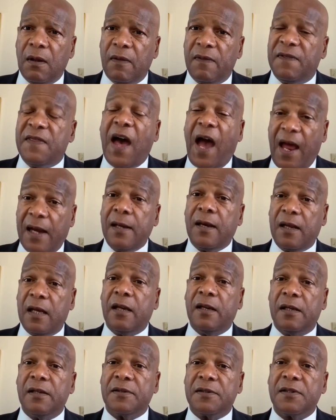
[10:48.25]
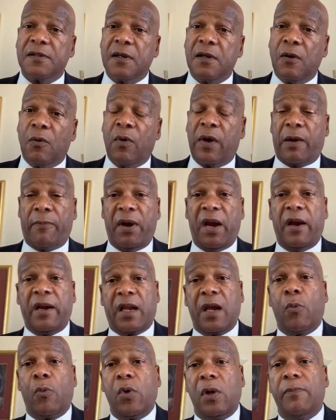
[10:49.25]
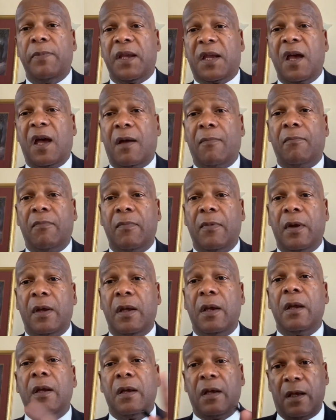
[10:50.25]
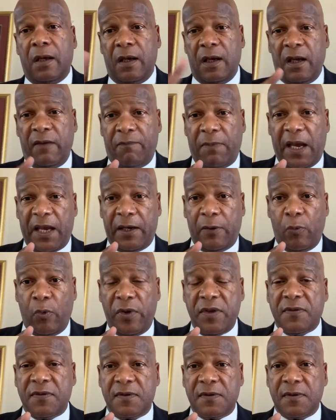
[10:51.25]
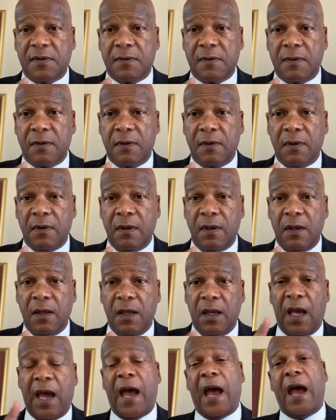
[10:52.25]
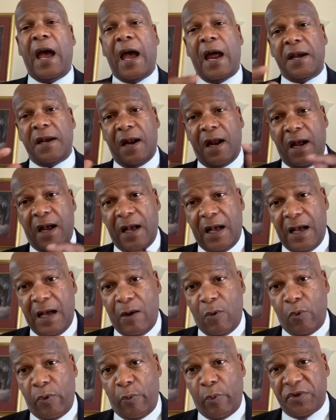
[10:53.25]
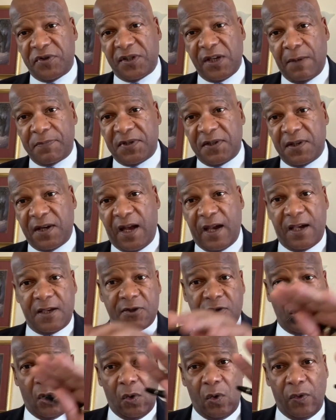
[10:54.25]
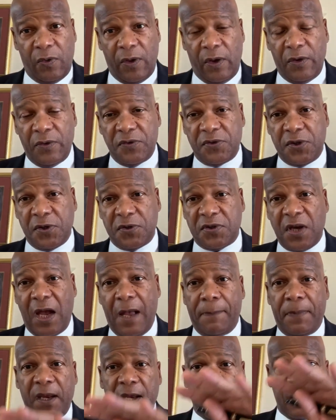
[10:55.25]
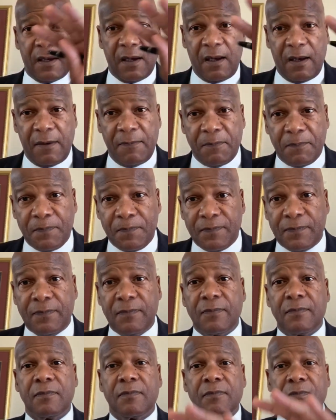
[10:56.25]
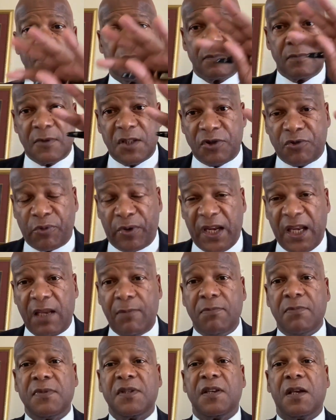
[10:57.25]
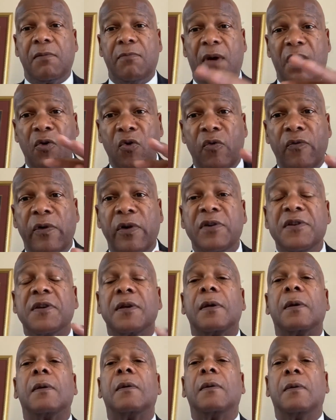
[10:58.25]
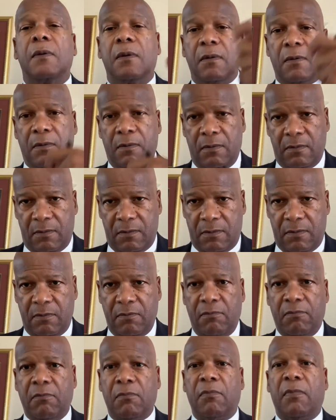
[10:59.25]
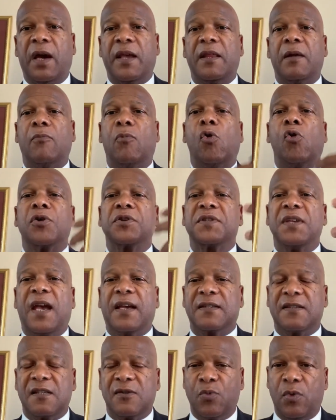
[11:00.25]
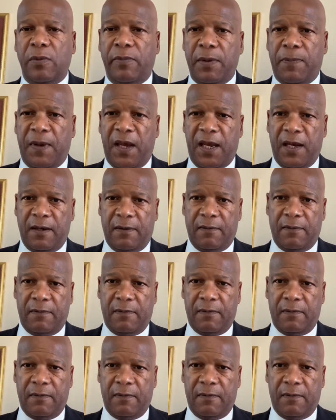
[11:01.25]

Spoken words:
That is what America will become if Biden wins. And how will we subsidize all those utopic dreams and maneuvers? By the more taxes we'll be paying.